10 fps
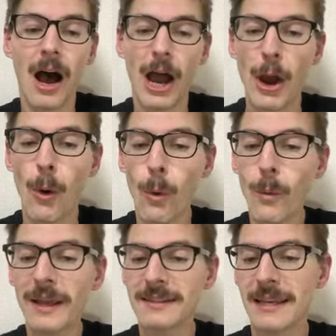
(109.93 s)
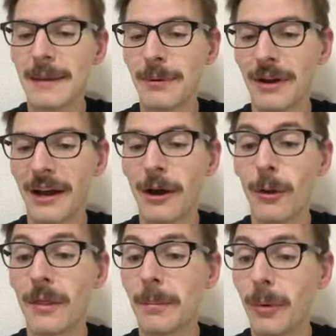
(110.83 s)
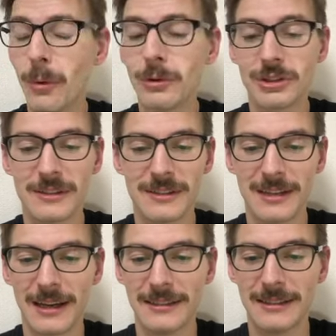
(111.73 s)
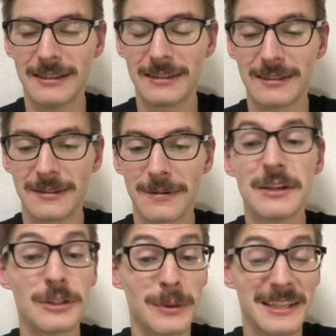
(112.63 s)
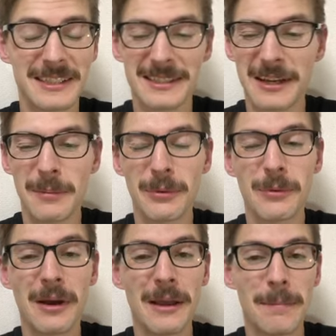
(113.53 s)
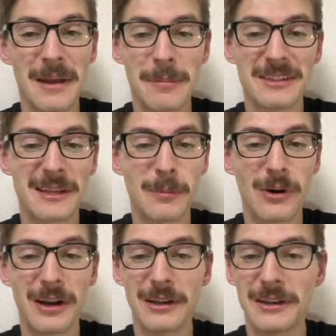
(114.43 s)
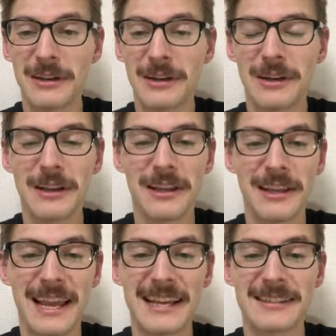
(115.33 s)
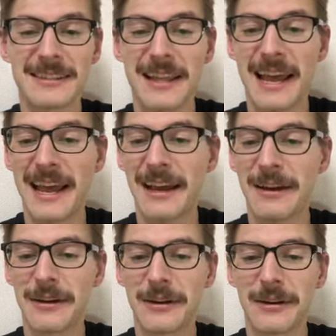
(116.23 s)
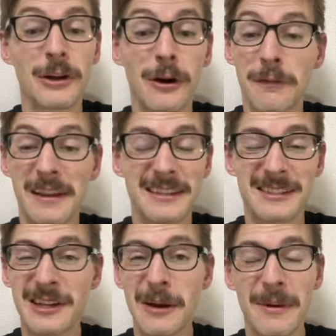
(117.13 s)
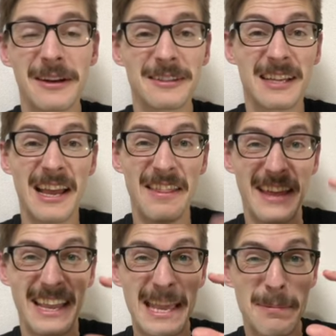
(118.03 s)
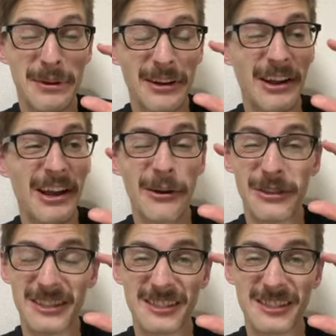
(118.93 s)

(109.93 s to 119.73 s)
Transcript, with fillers: I always keep an eye on the portion sizes. So in this example, maybe someone gets their coffee at Starbucks, they're keeping an eye on the